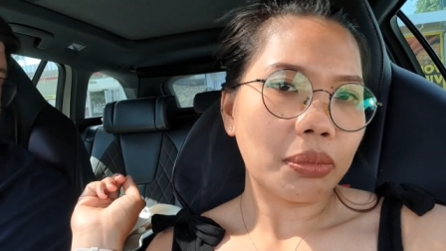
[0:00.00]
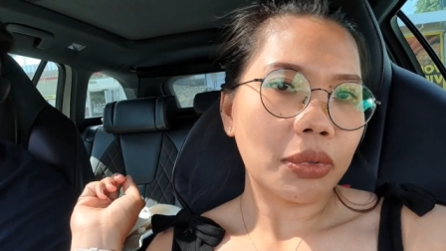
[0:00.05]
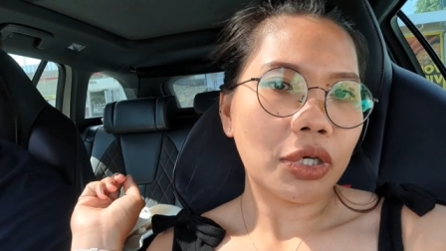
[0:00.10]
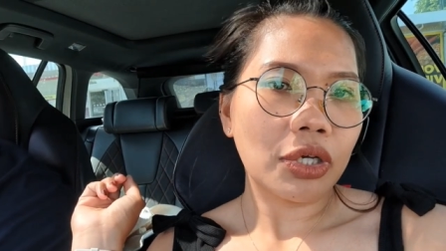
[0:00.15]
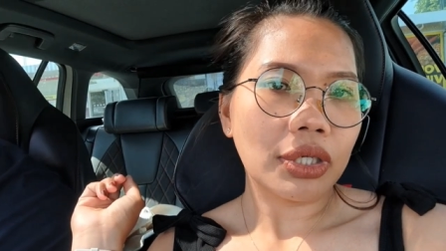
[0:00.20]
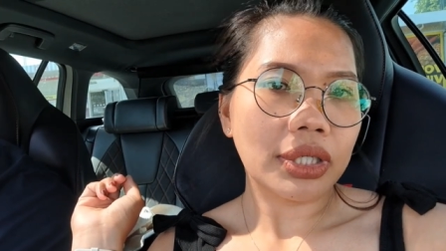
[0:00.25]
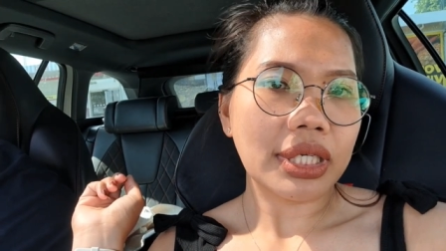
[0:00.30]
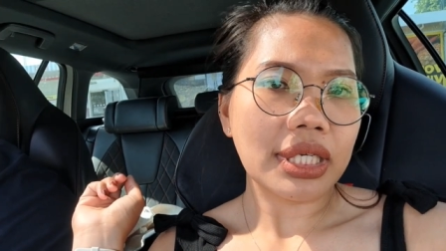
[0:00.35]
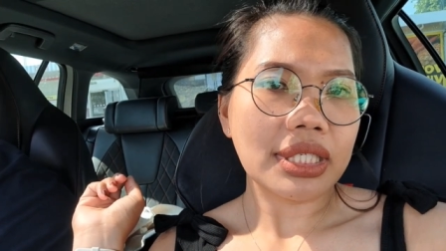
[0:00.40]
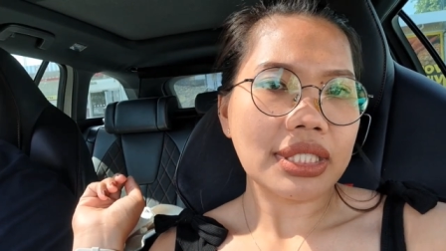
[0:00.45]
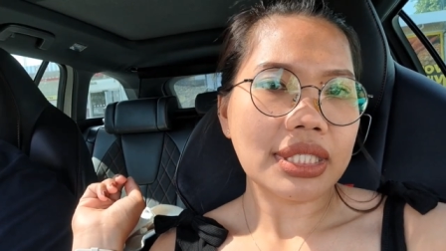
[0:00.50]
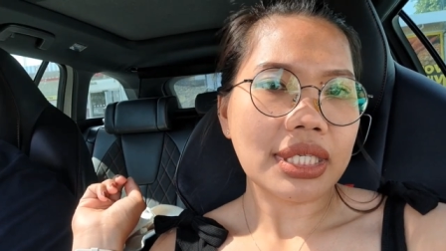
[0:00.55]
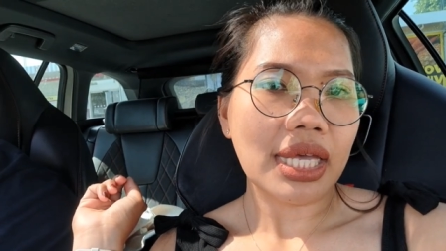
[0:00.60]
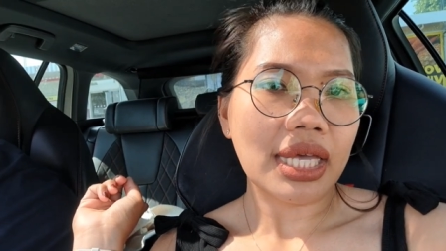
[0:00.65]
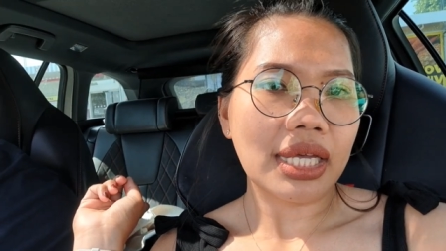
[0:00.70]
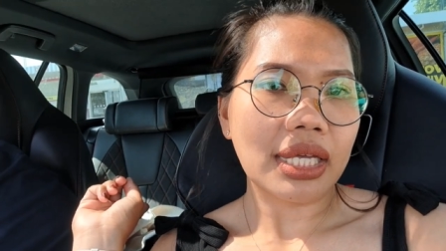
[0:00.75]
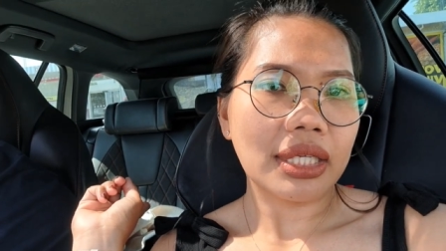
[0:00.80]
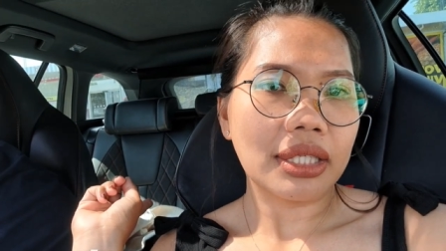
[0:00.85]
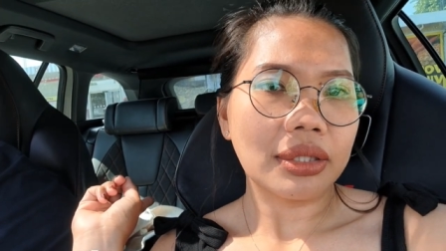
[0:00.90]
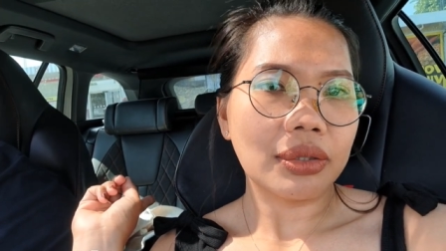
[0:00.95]
cookies
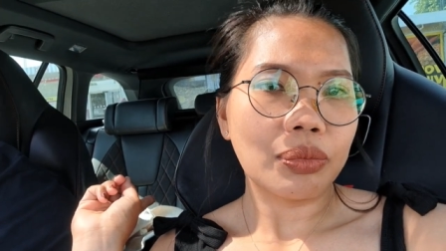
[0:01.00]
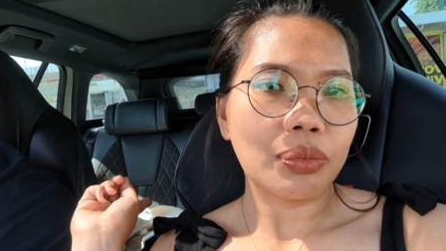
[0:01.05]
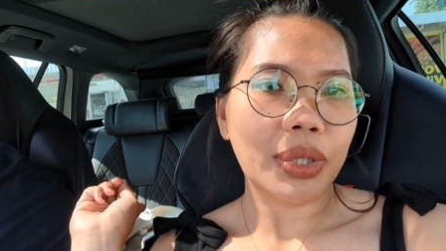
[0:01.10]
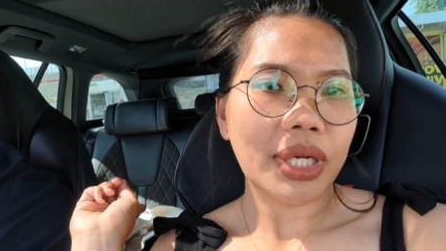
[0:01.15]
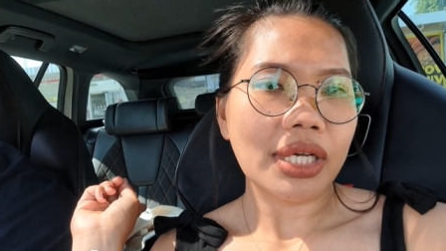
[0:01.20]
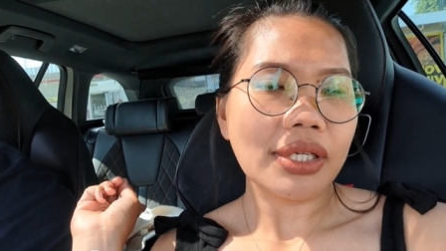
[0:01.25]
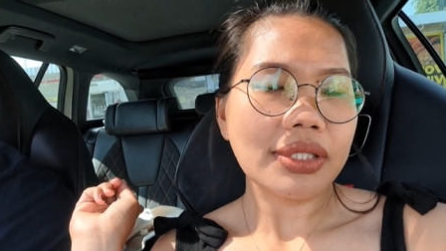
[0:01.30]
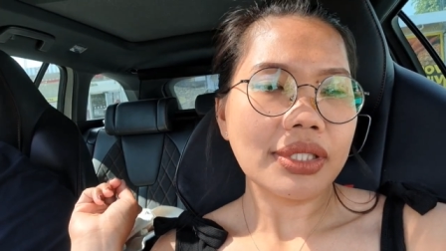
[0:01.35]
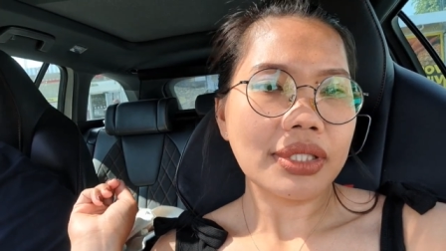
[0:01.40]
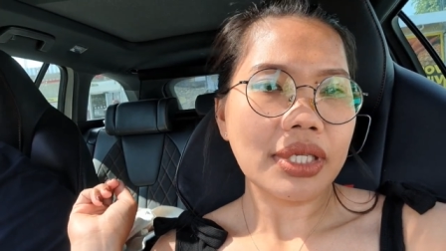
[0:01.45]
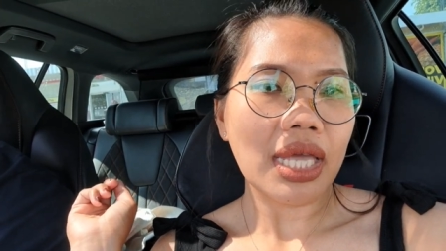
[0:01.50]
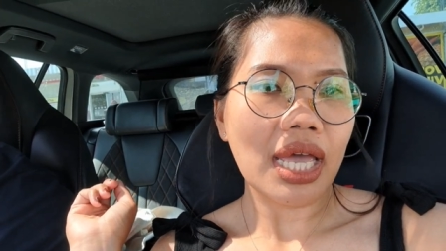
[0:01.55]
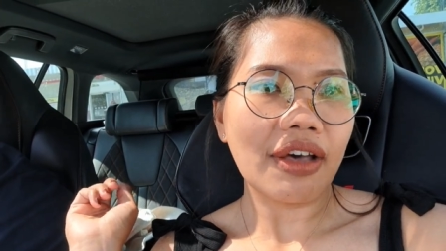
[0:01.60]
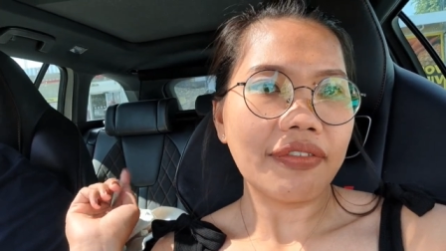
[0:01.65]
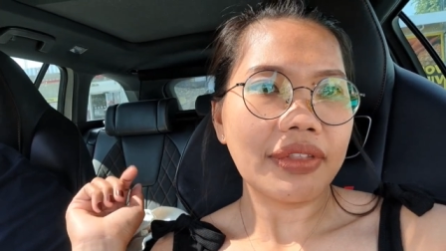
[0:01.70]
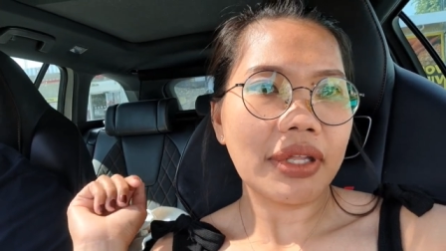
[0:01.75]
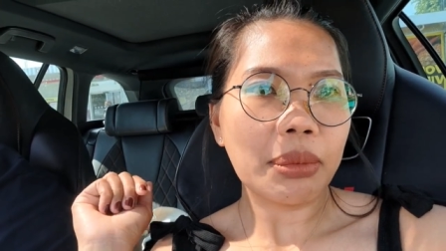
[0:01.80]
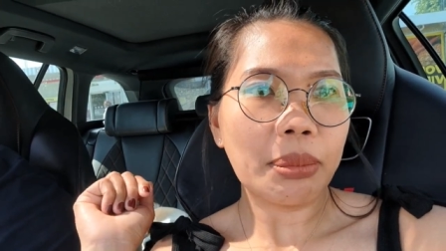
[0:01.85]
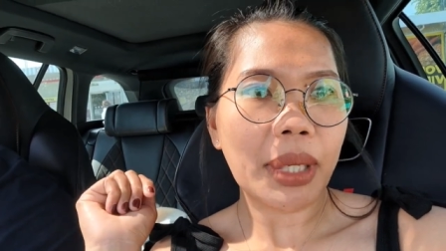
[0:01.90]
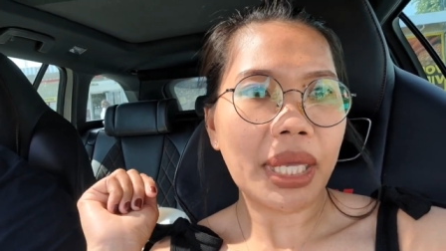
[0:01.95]
and what else do you have
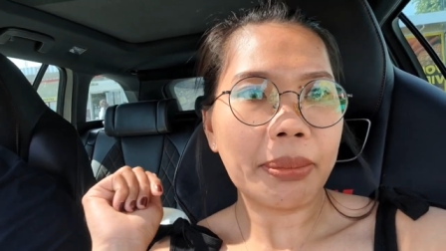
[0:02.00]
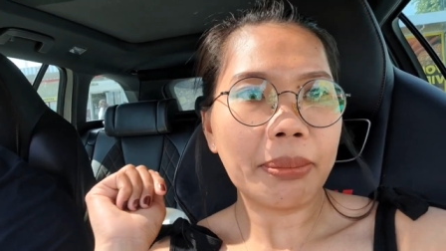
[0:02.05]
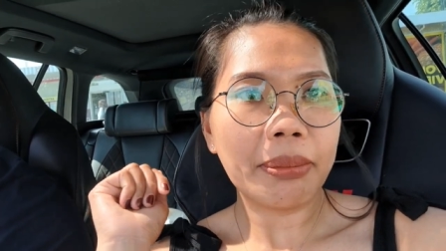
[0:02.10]
there, babe?